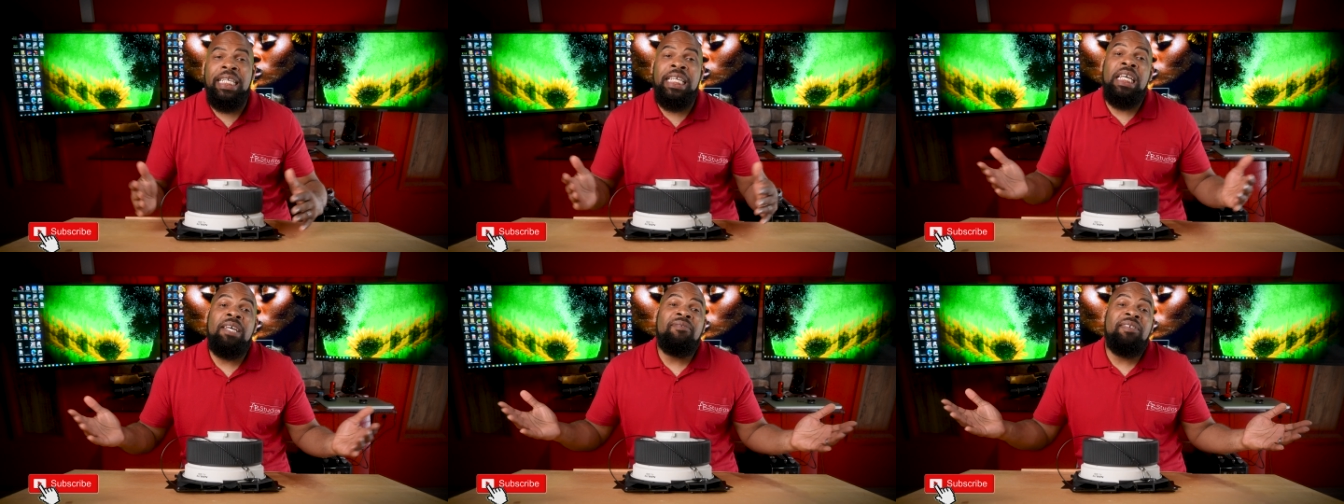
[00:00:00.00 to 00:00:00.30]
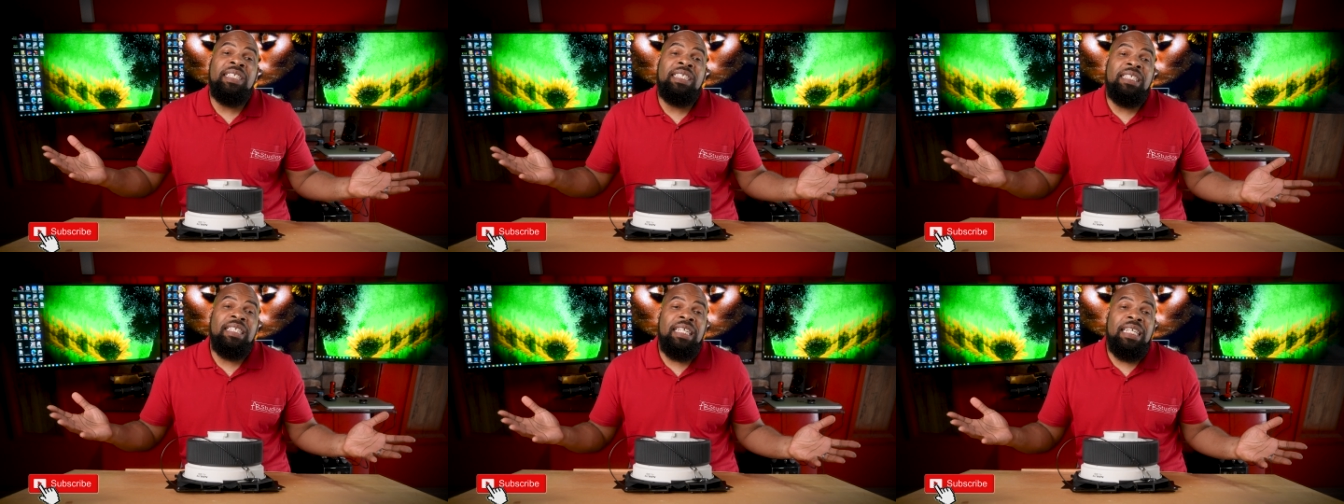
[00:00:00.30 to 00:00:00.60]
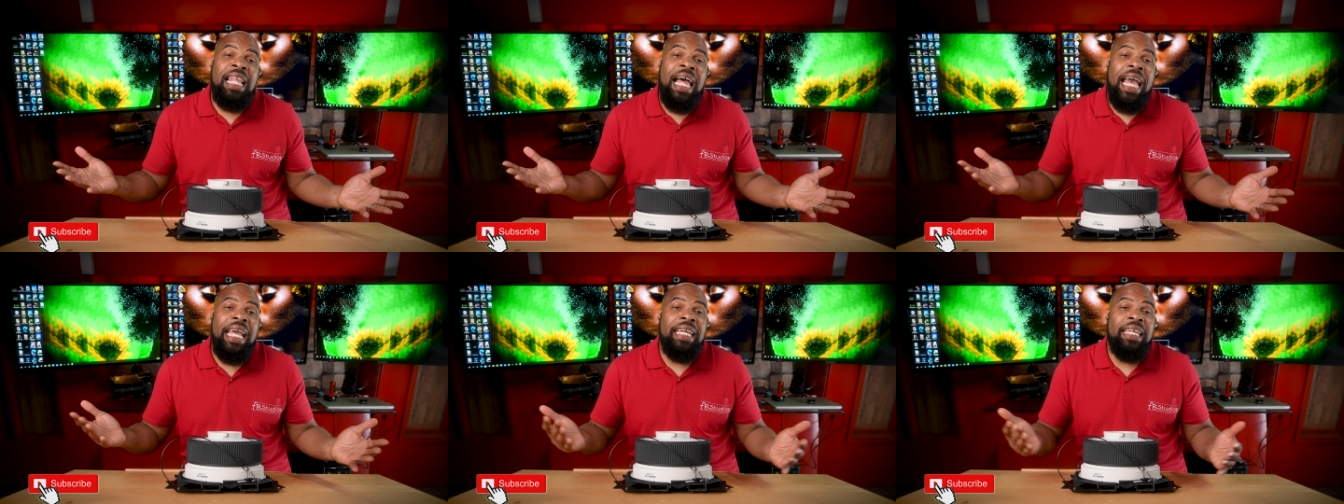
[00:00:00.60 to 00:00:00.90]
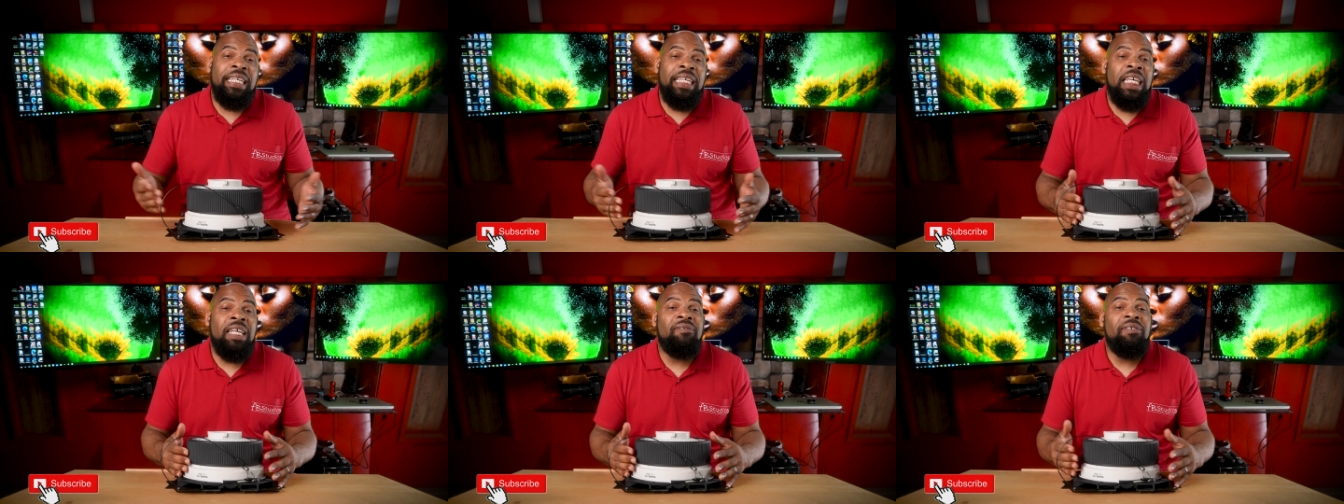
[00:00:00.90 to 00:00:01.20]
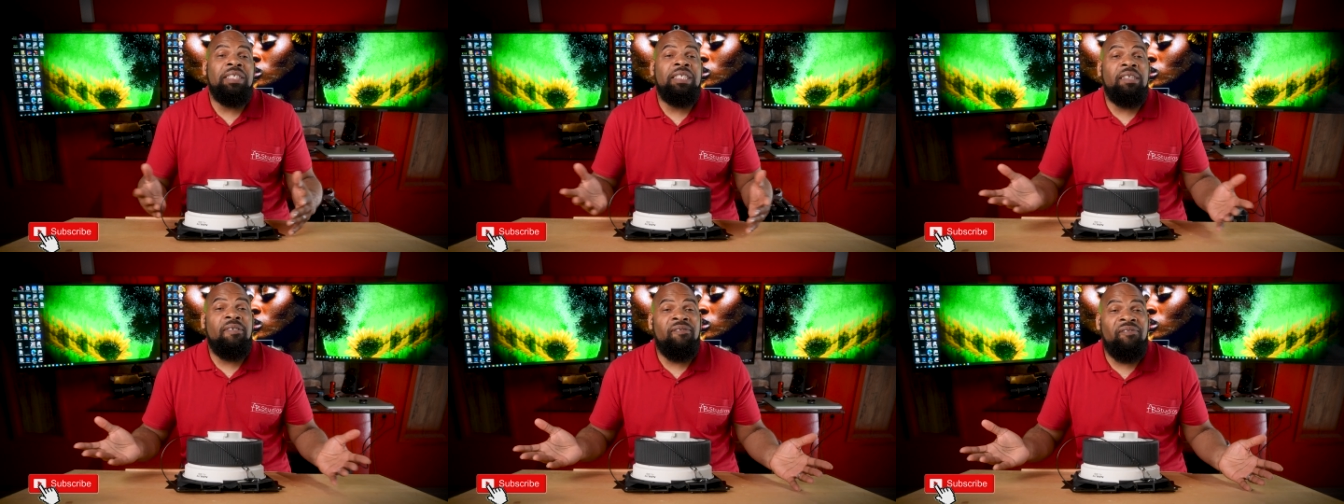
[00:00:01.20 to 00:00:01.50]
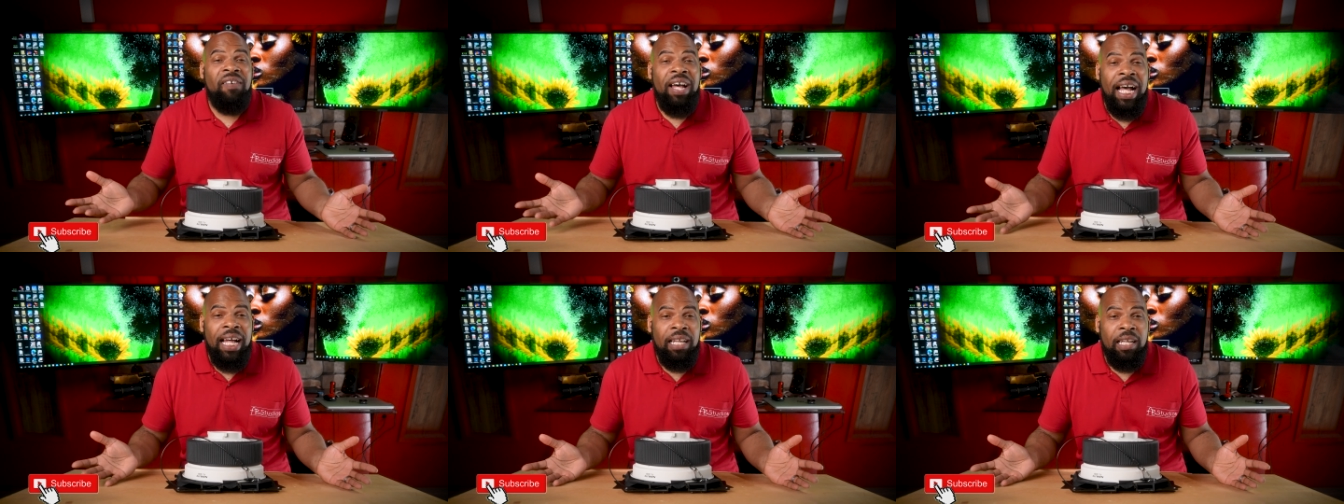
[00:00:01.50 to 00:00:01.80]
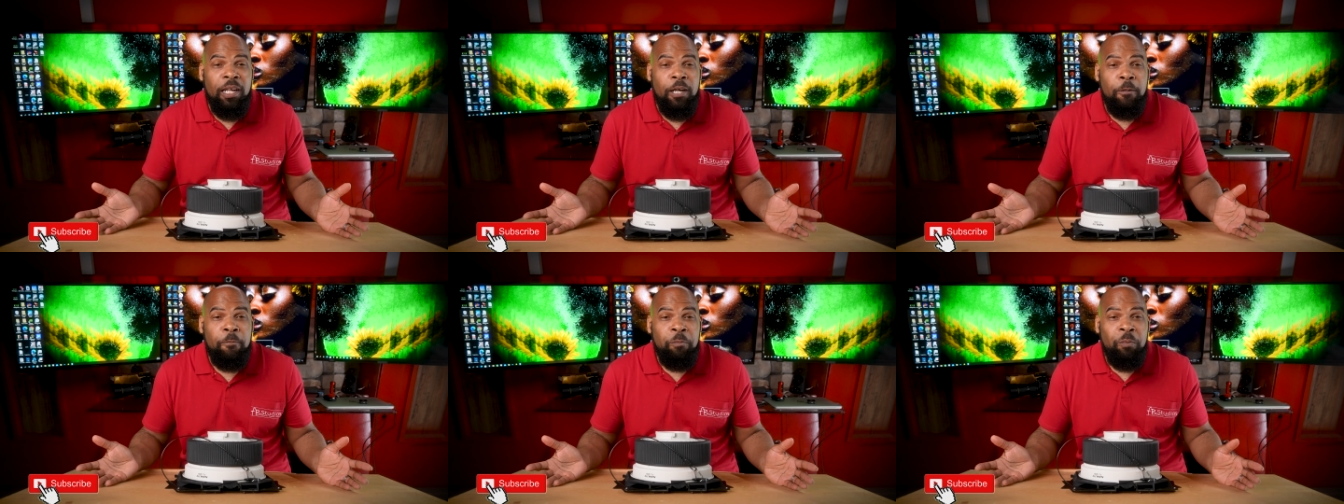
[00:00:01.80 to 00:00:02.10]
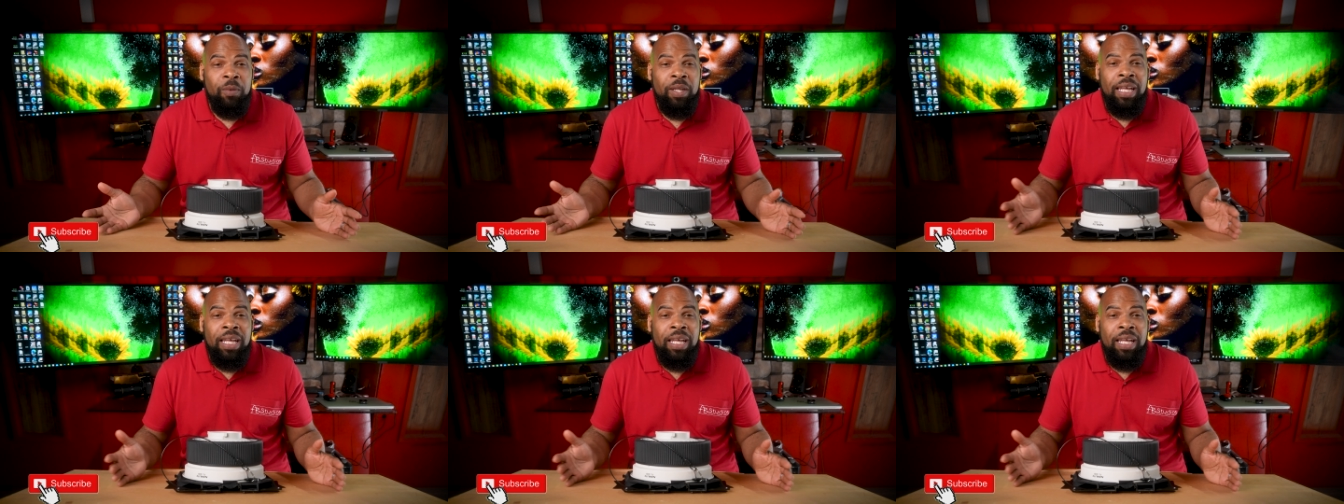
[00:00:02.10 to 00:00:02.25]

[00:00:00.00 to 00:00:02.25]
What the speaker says: give us a like, give us a follow.